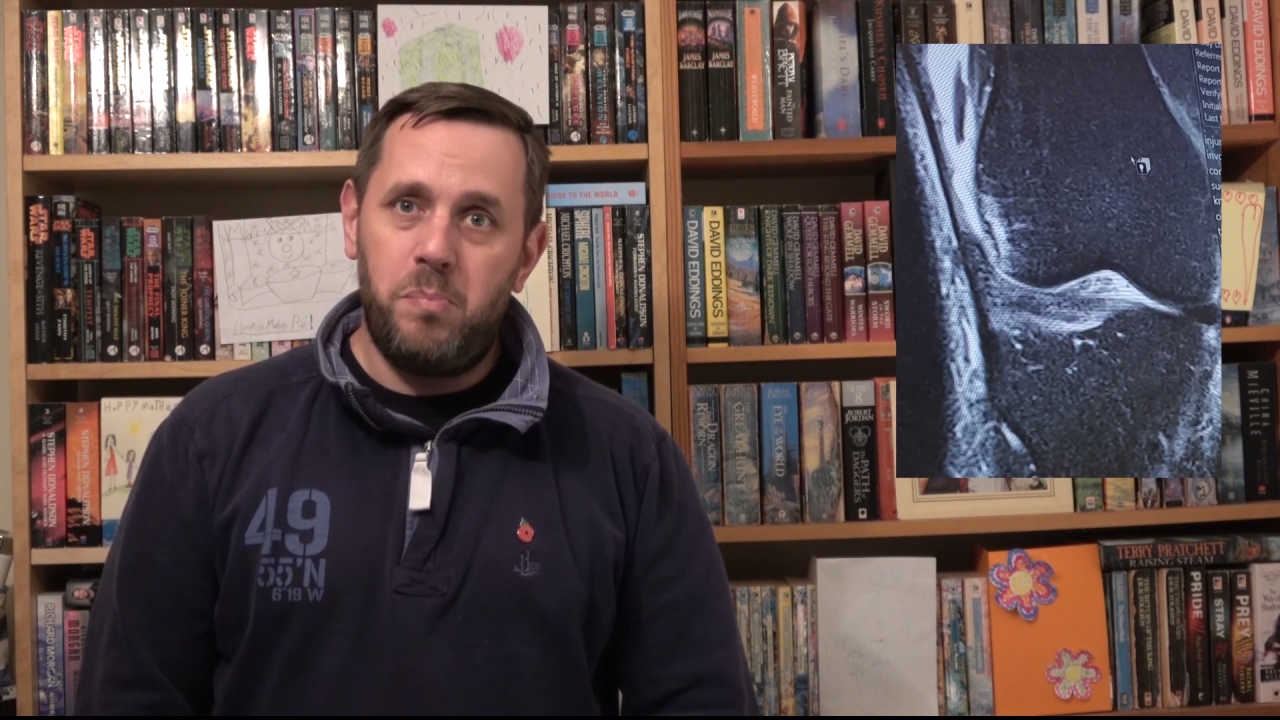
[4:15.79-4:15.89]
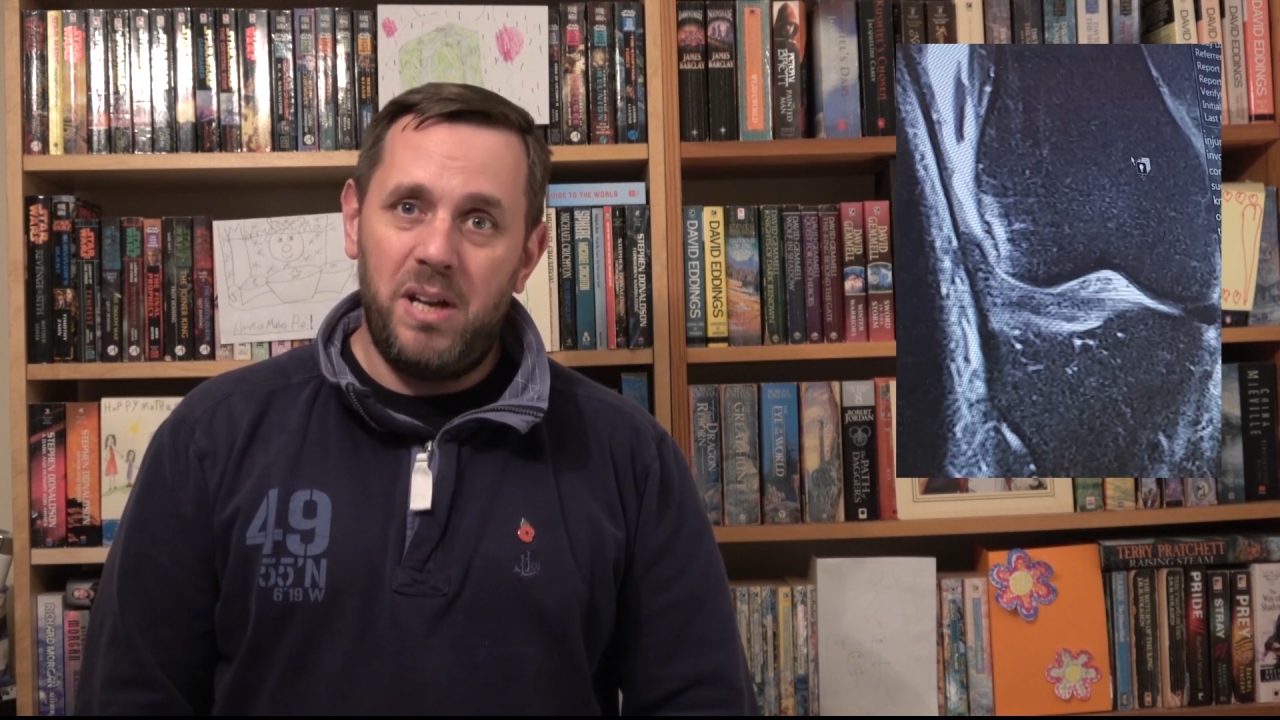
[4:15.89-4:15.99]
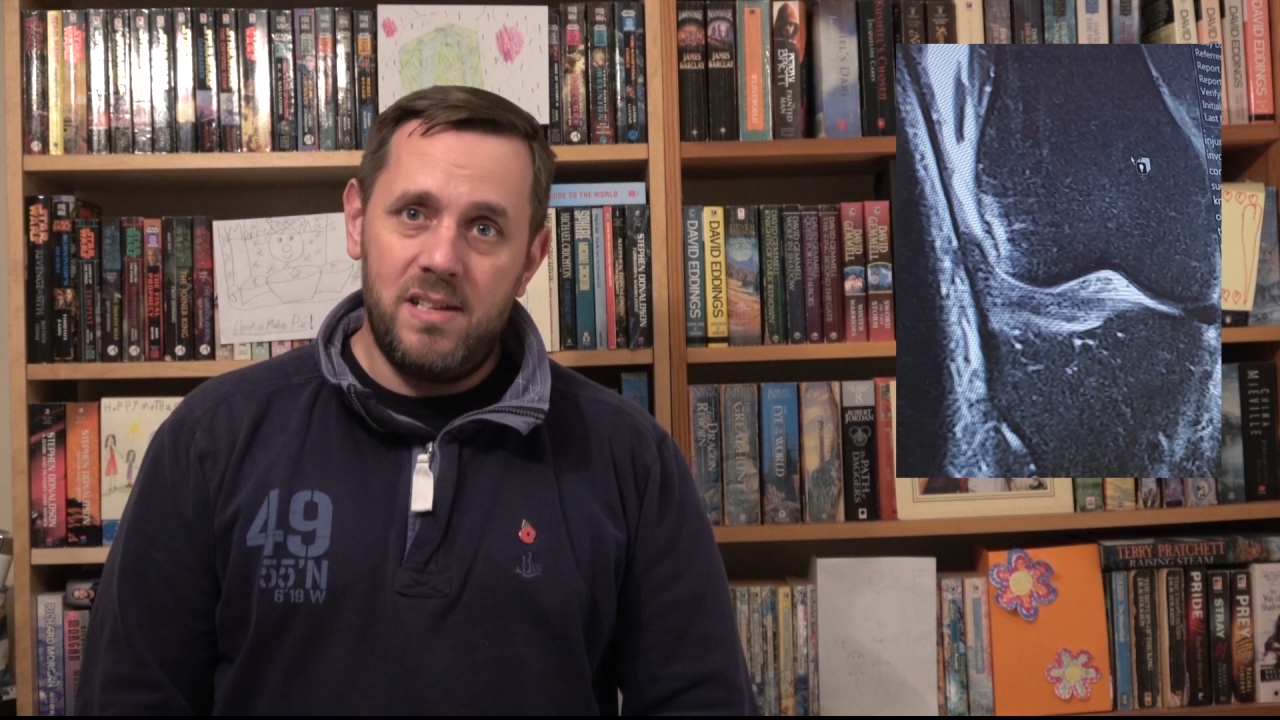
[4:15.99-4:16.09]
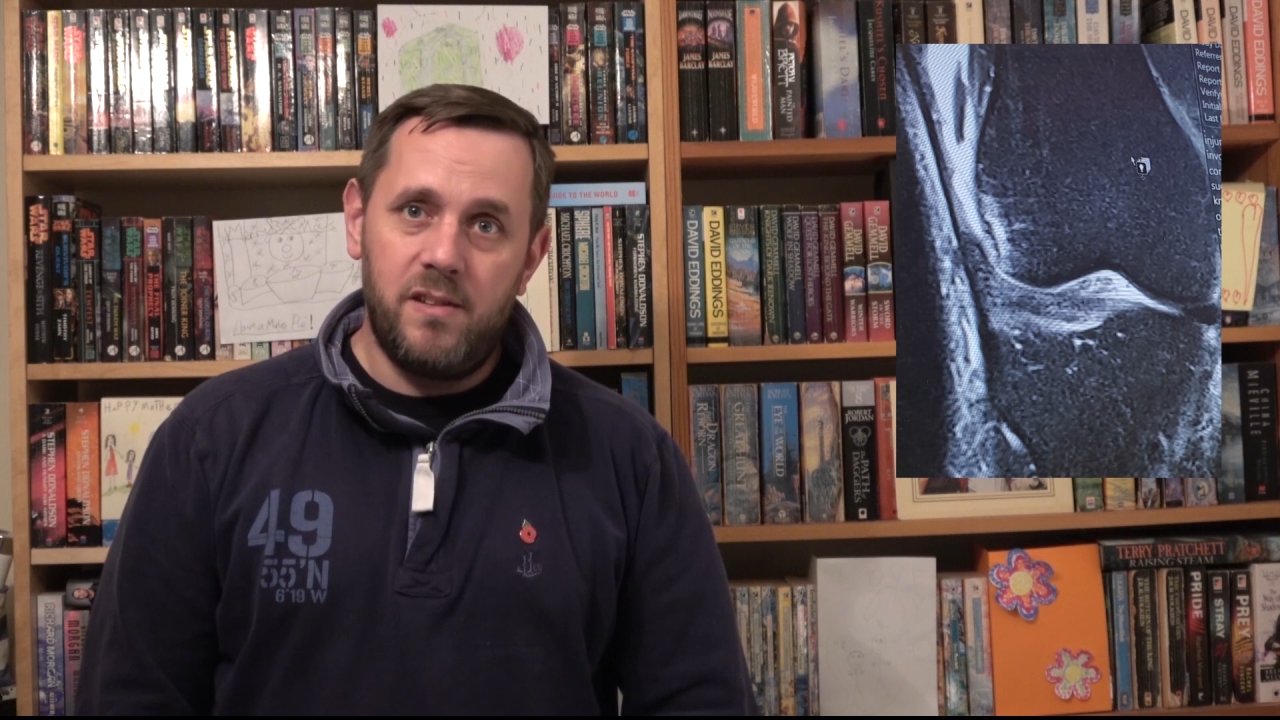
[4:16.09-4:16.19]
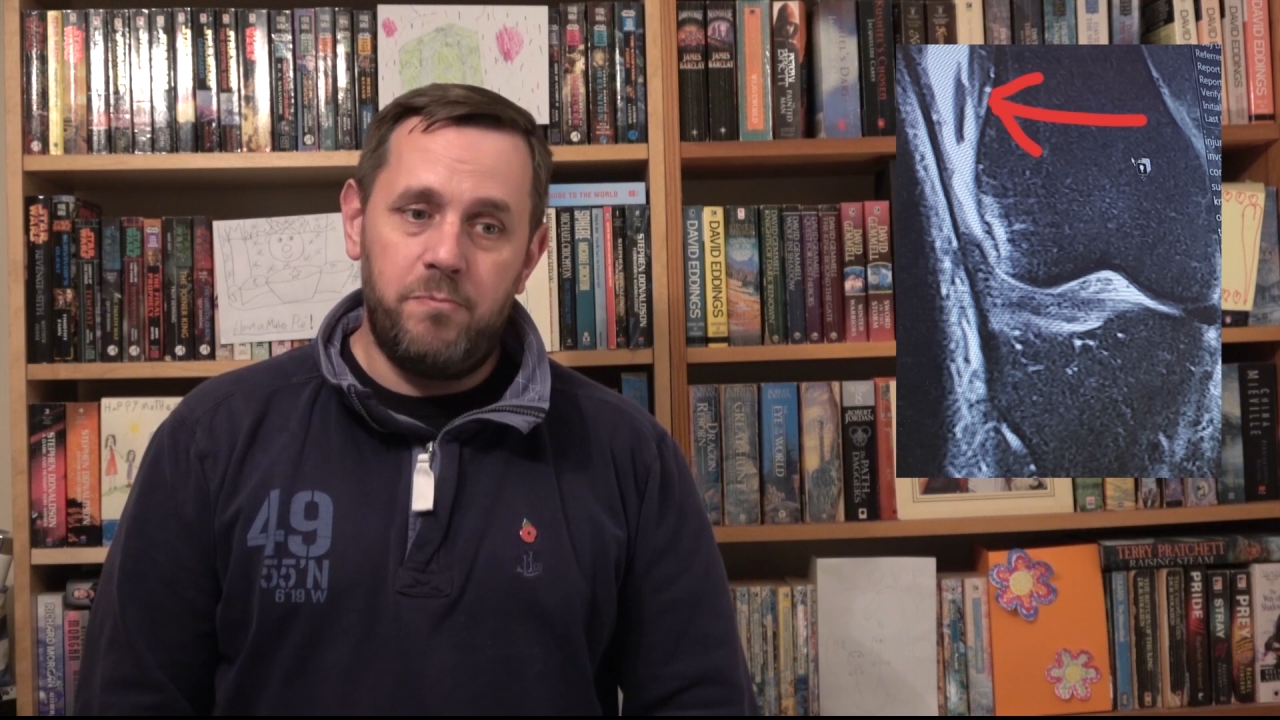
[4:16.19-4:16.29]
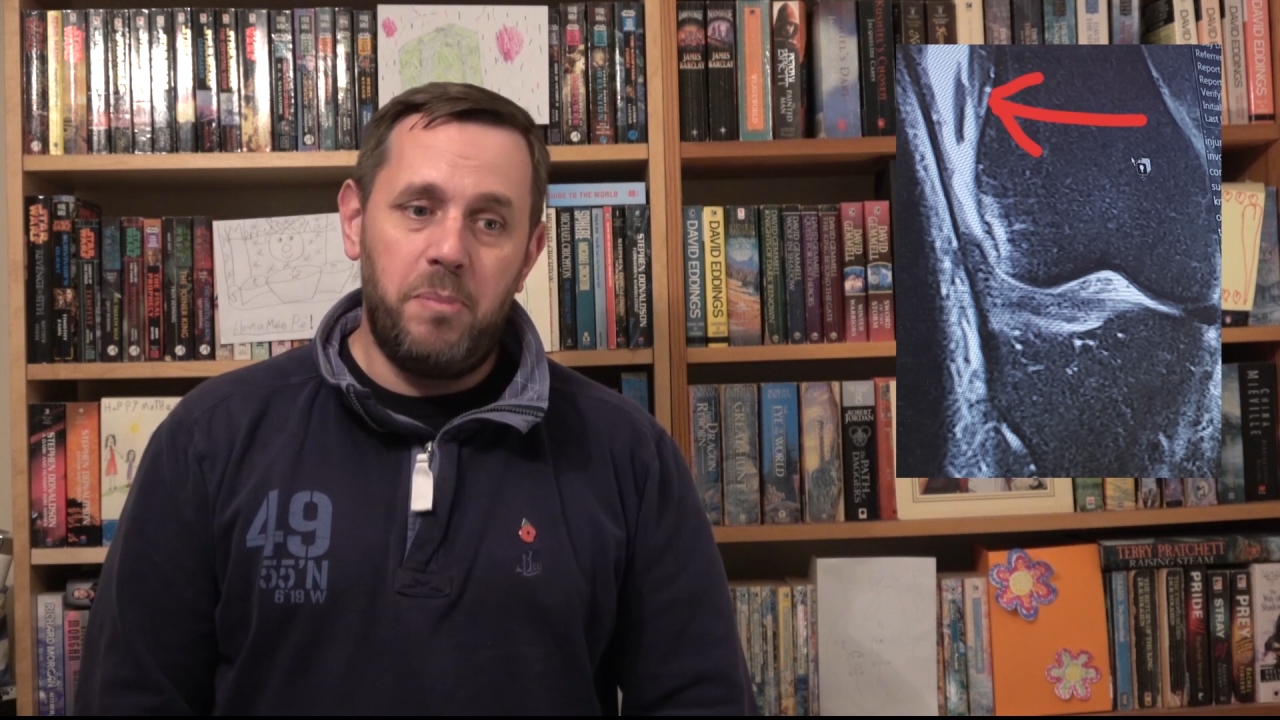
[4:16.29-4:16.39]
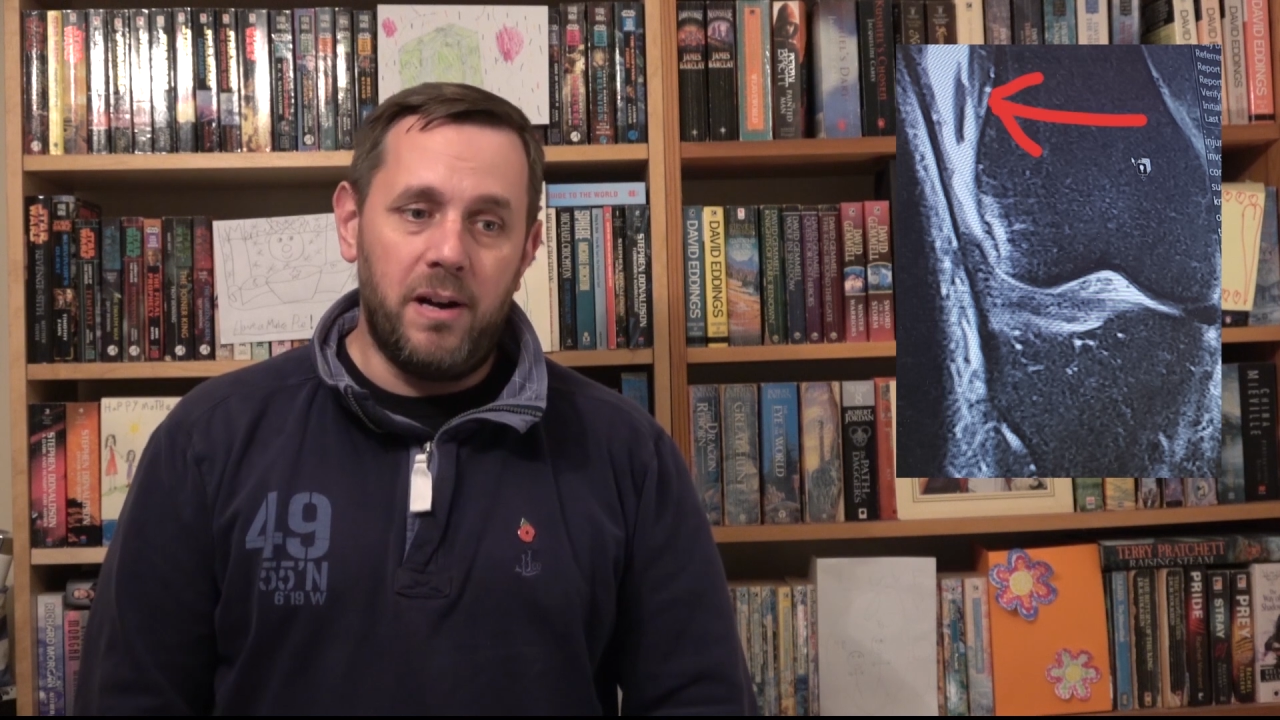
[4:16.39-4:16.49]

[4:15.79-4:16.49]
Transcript: piece of